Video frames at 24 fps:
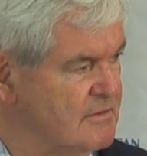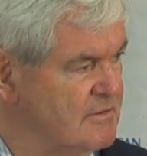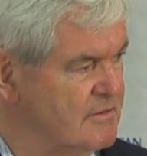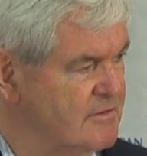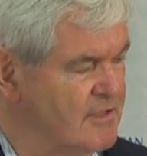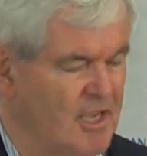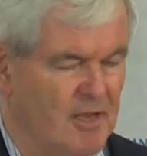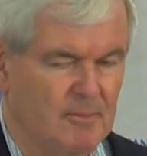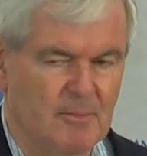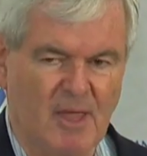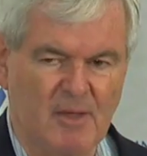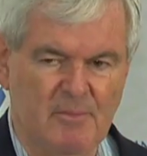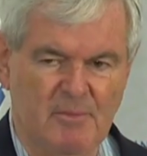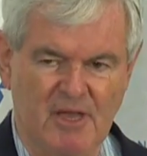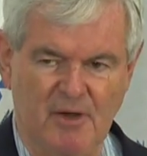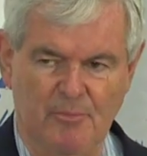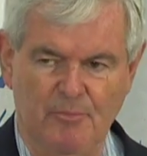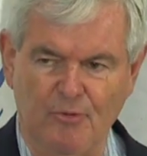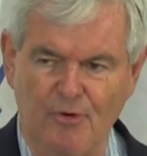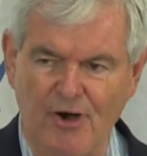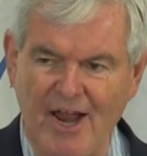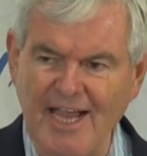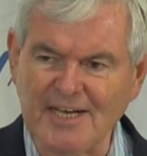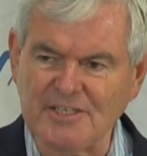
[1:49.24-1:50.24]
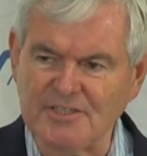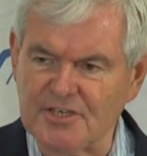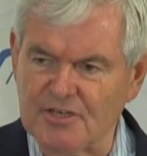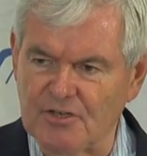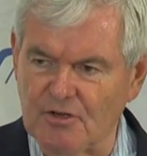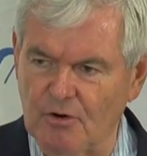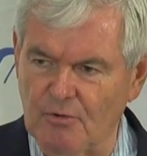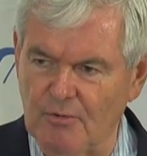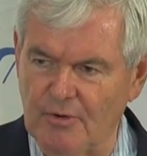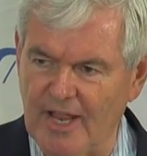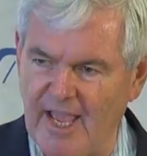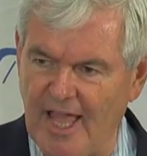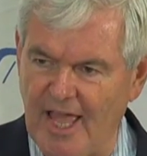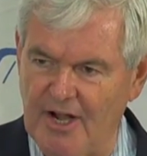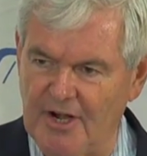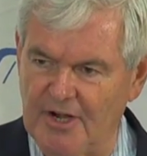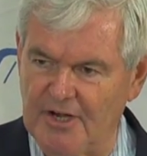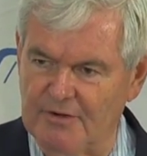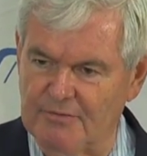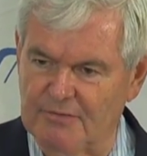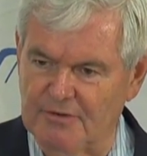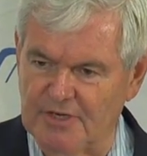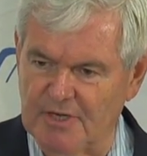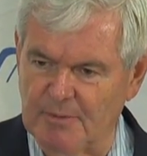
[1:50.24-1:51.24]
They may be a practical
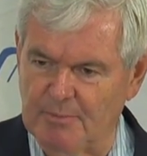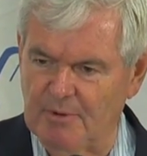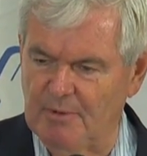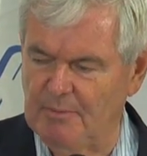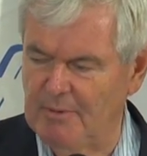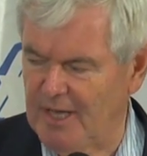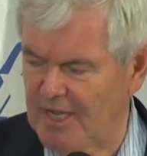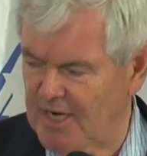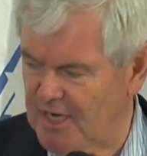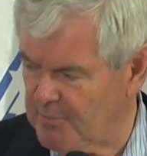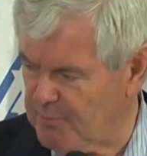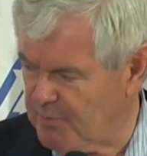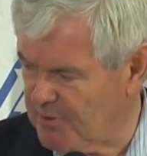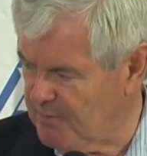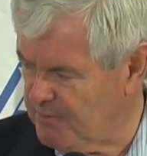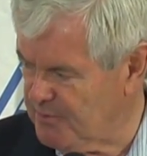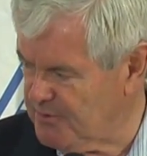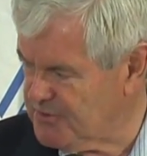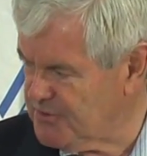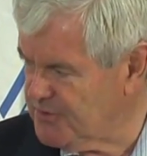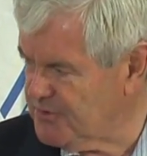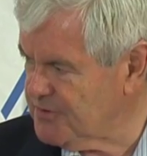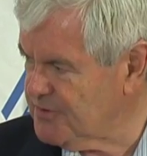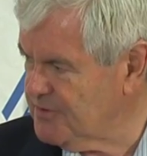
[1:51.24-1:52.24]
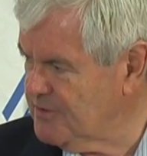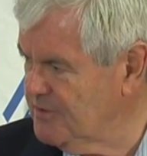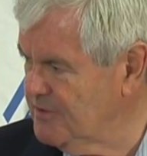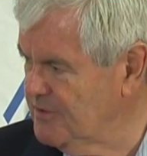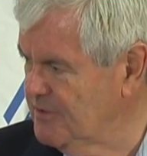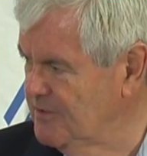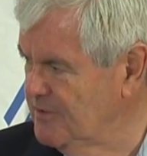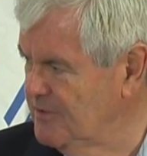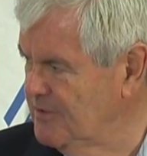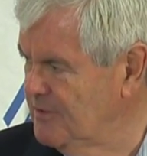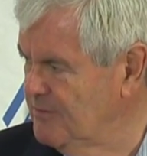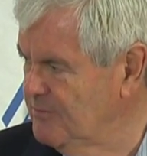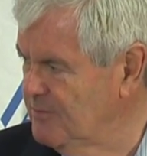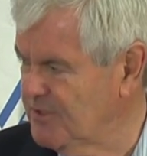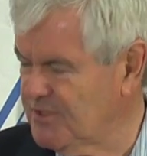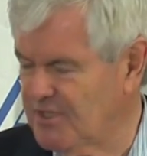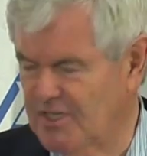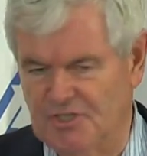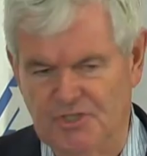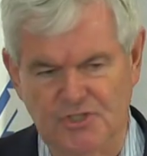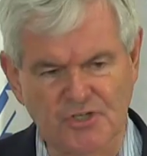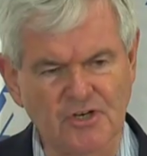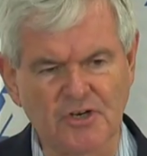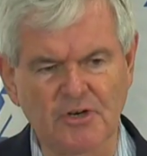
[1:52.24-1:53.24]
reality for diplomatic purposes, but they
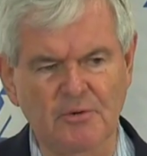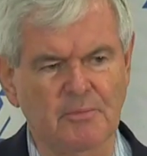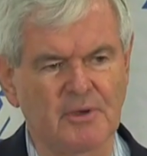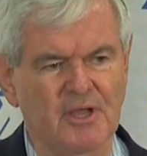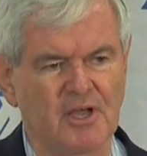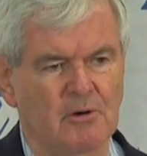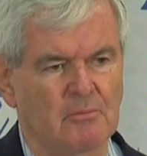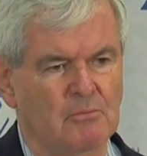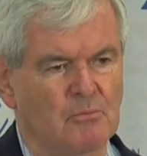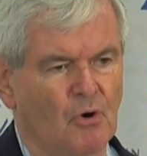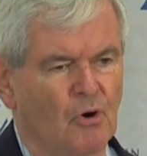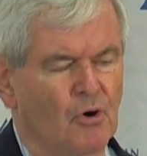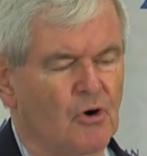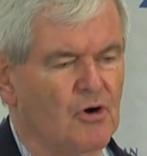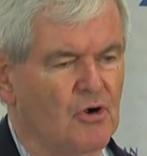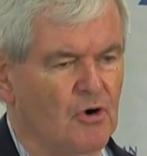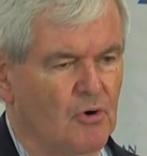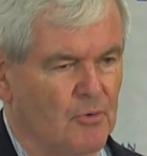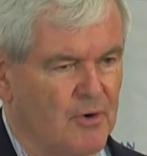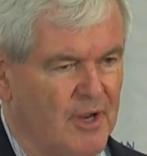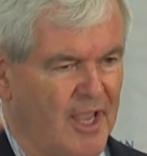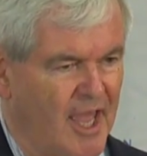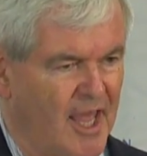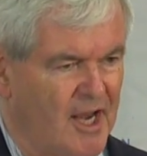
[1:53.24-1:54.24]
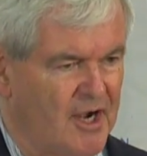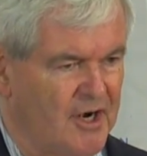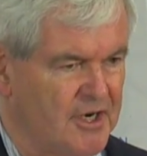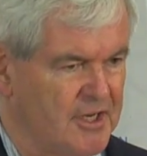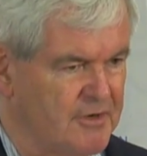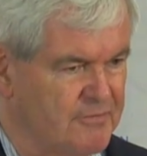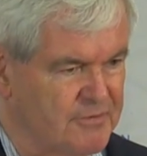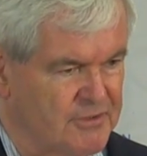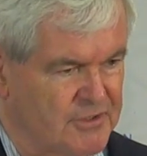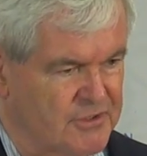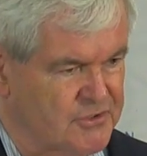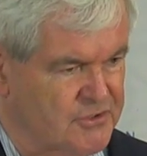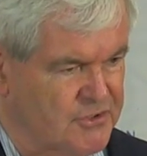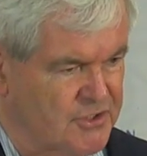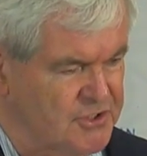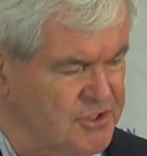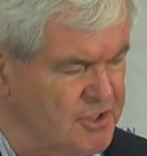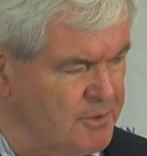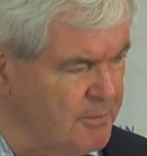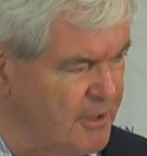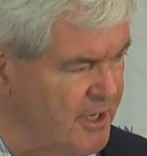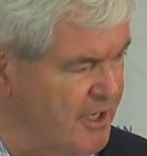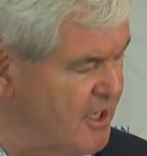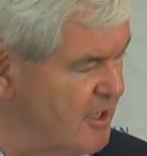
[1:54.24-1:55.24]
shouldn't be a moral reality for
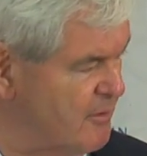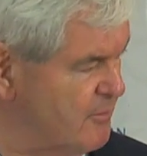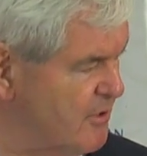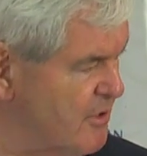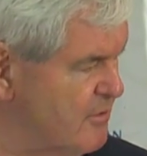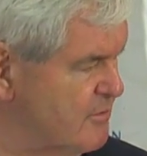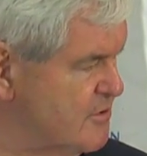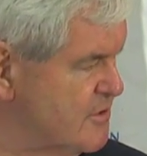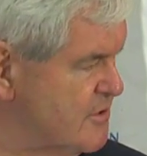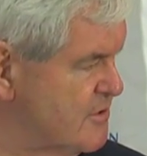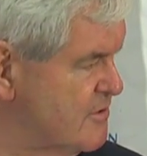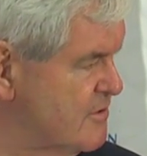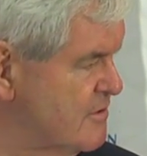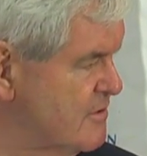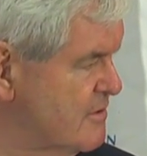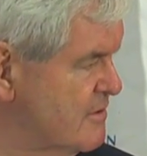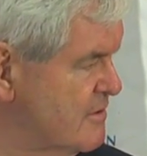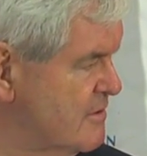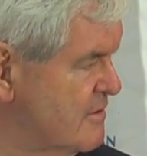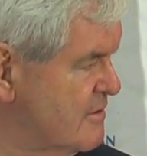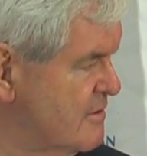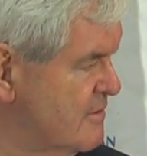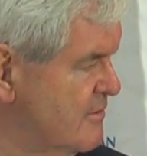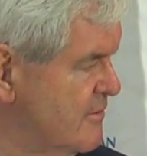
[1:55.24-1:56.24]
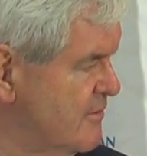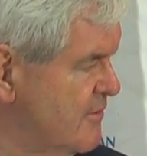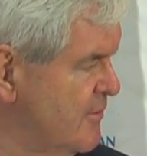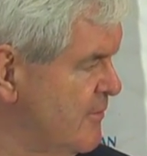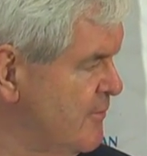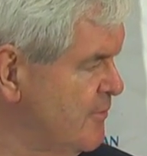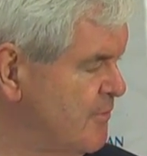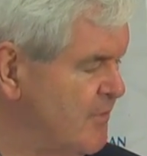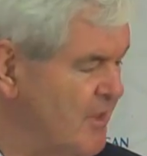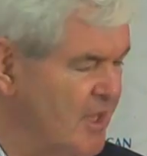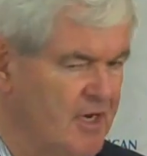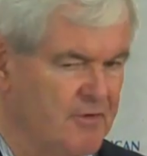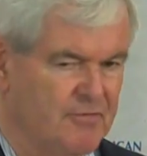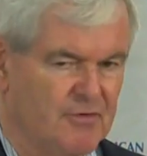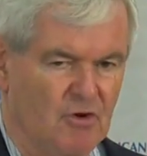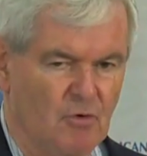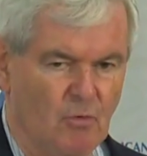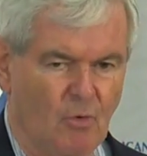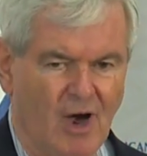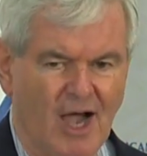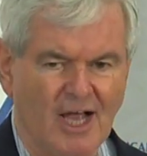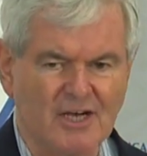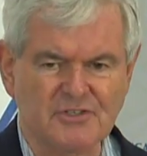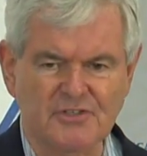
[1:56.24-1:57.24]
decision-making purposes. And if you
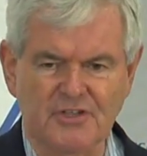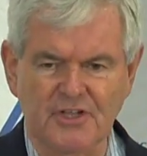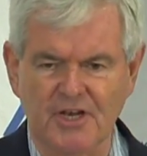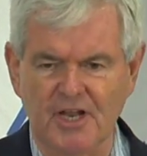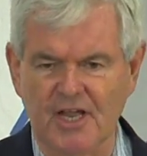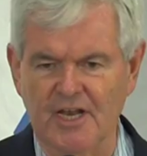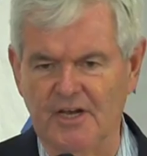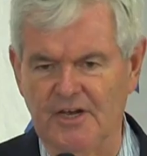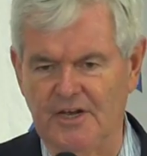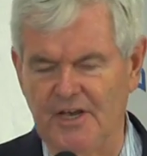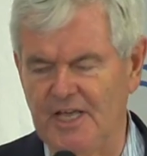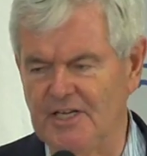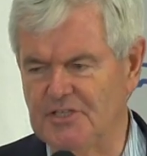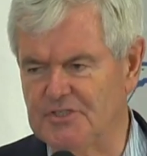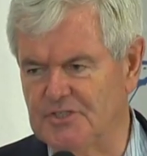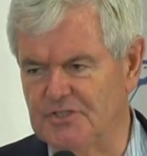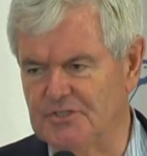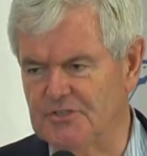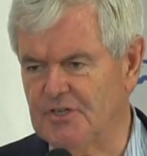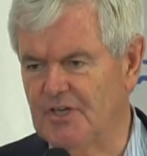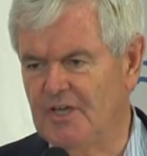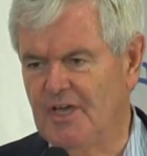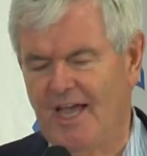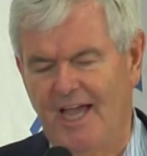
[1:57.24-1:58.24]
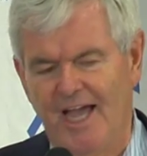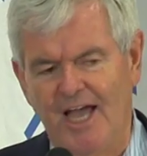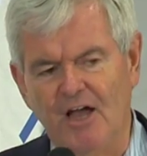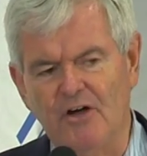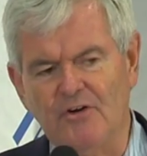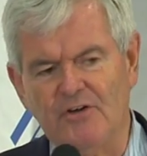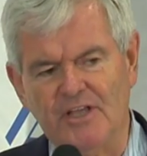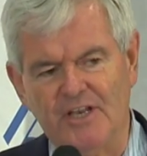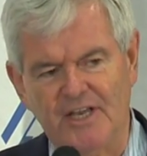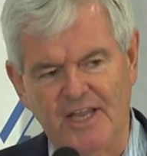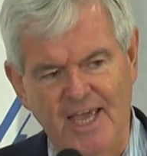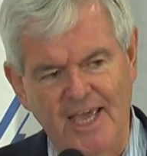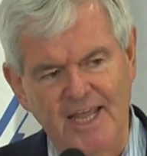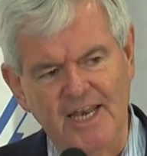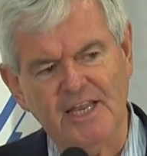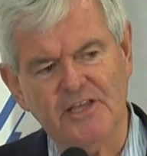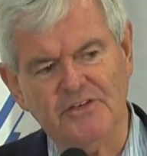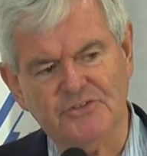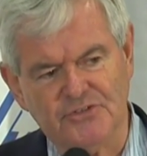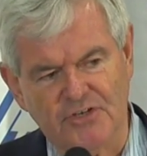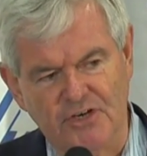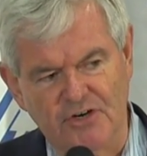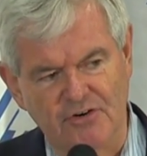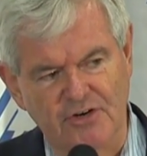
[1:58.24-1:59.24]
watch the United Nations, how can any
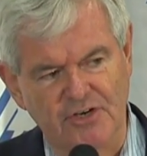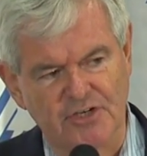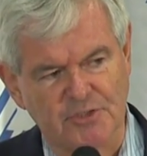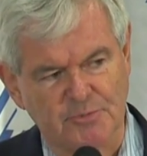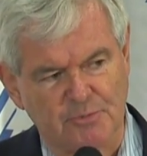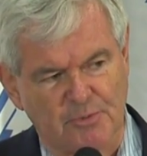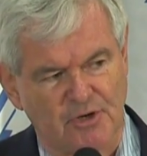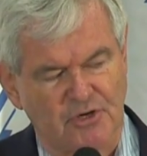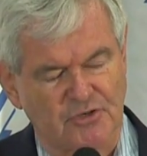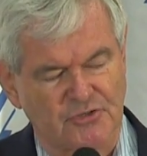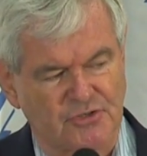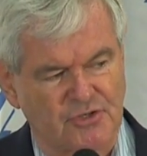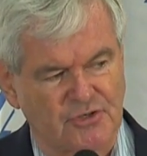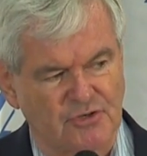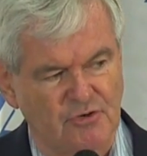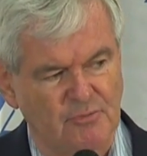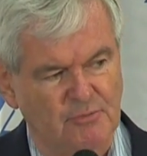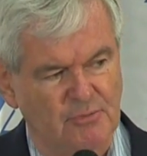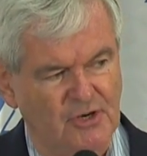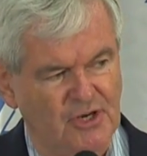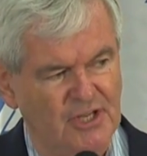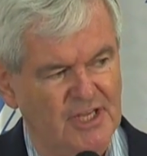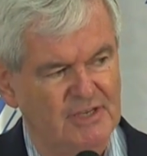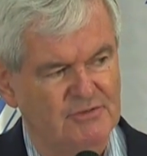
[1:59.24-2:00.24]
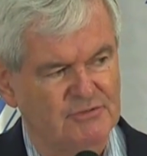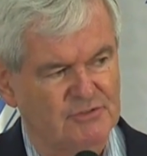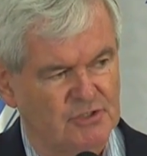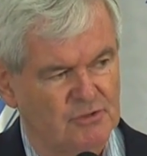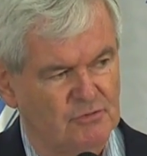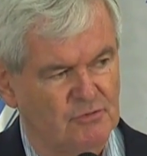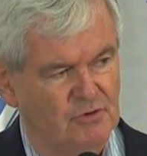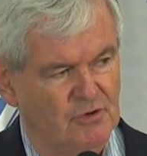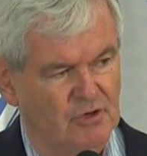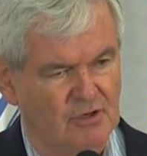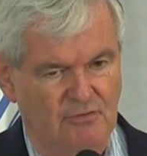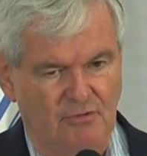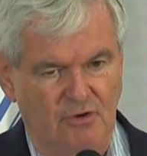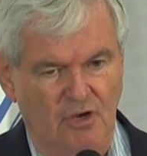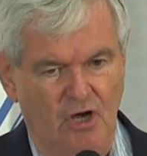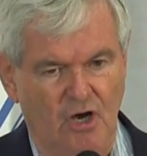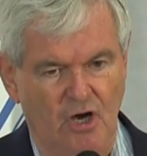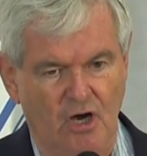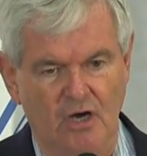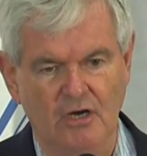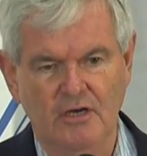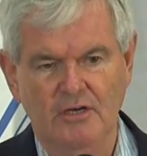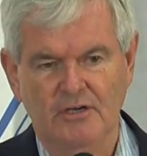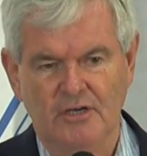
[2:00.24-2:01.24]
serious person who believes in the rule of
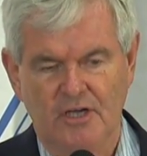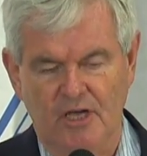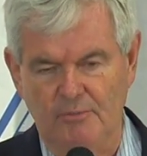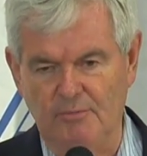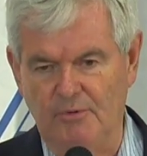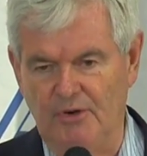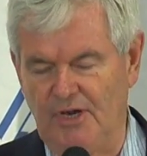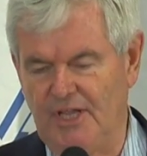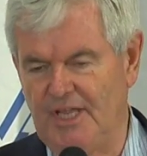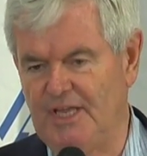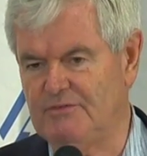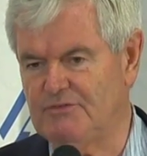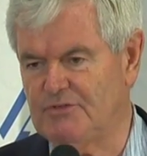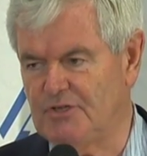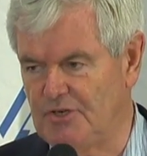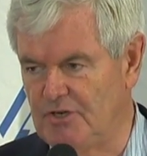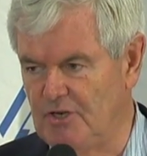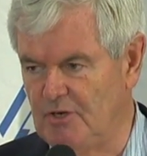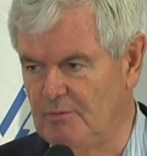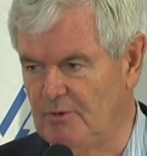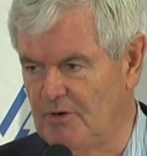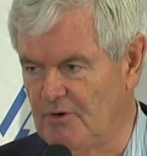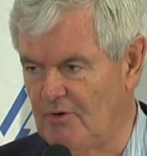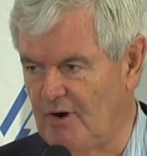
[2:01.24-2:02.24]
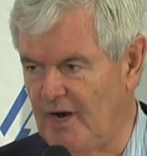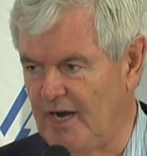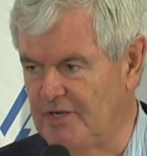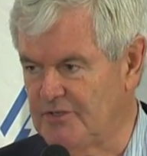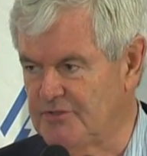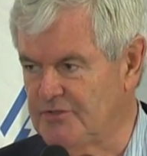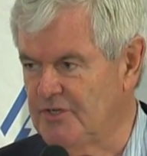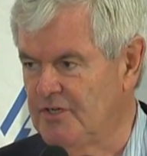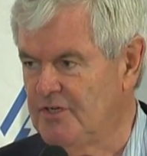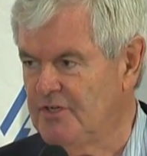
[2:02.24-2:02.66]
law and believes in human rights